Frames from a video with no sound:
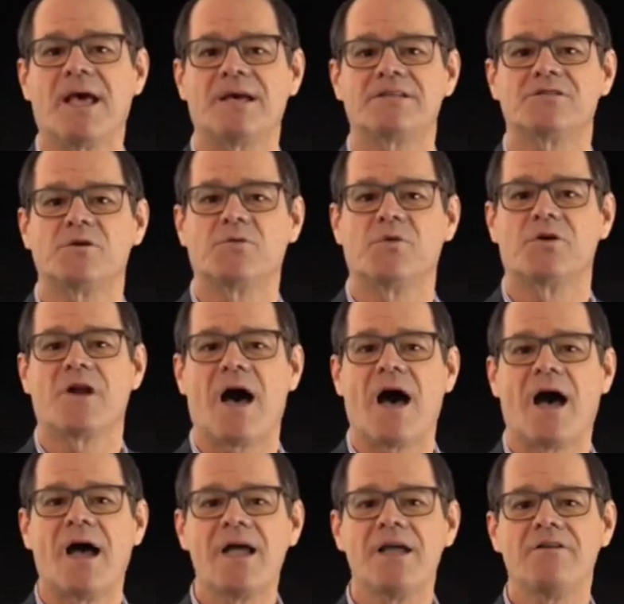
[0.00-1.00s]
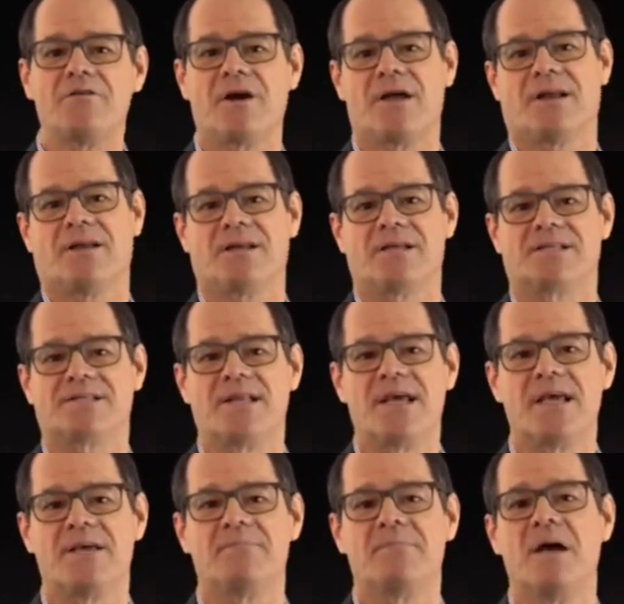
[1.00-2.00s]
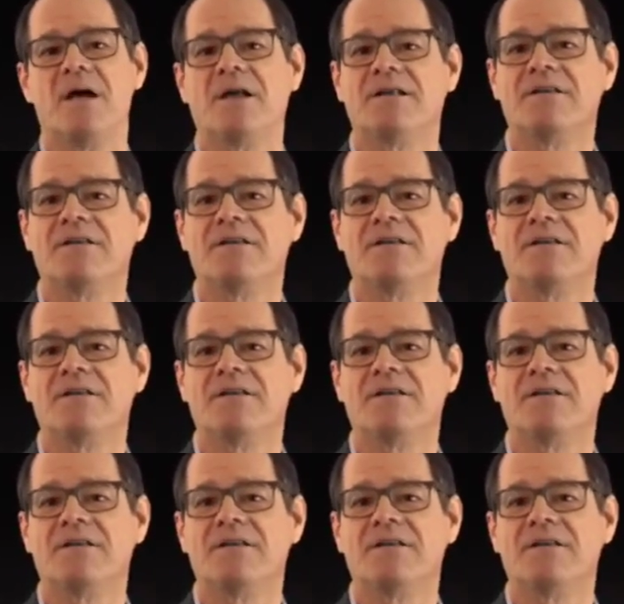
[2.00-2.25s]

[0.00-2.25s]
has the word hydride in its name